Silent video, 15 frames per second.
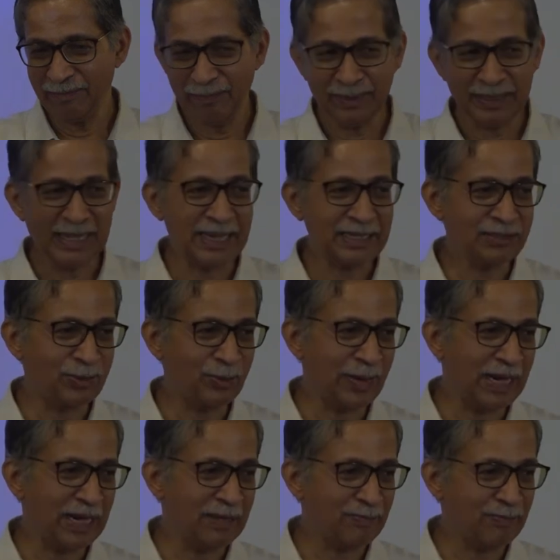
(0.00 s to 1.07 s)
bx
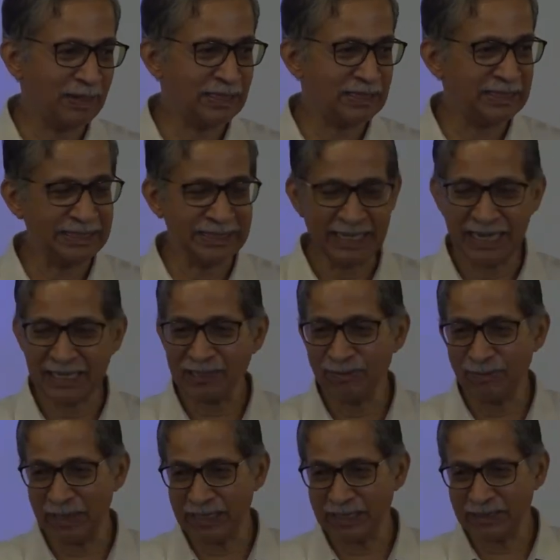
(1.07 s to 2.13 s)
squared plus cx
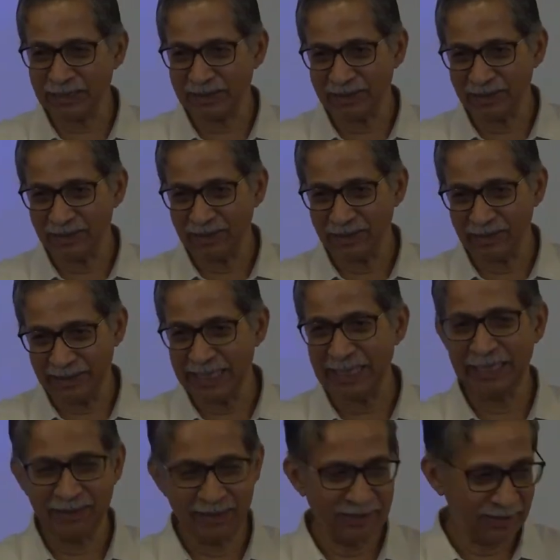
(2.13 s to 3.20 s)
plus
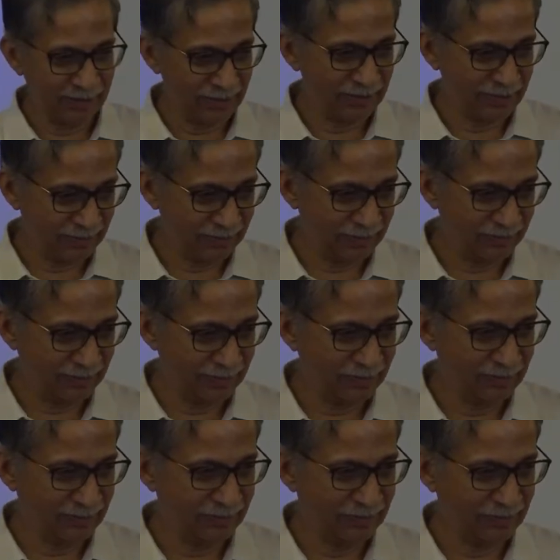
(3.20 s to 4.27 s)
d.
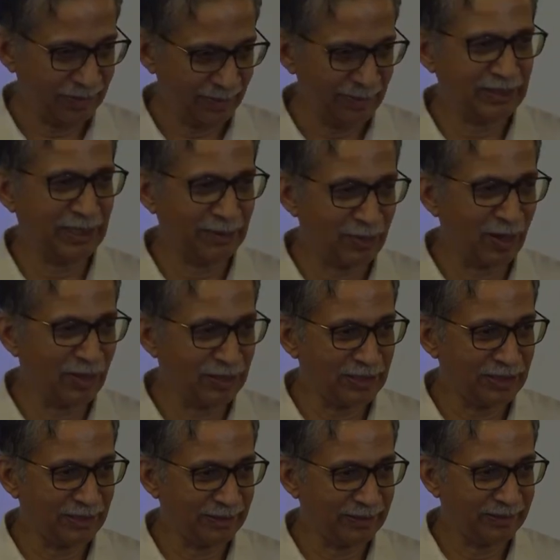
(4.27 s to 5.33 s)
I mean some
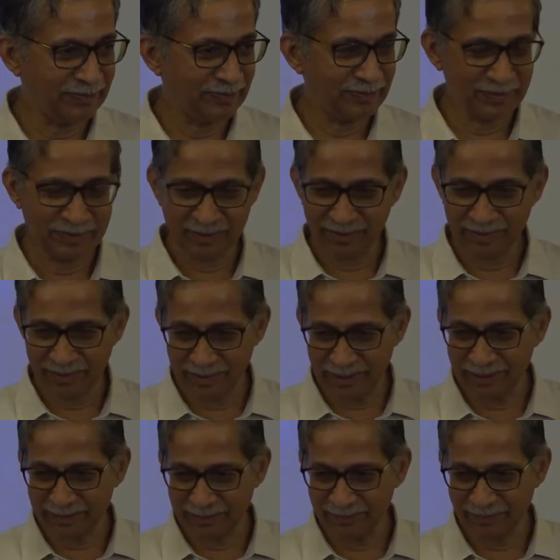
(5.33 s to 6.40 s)
constant, right?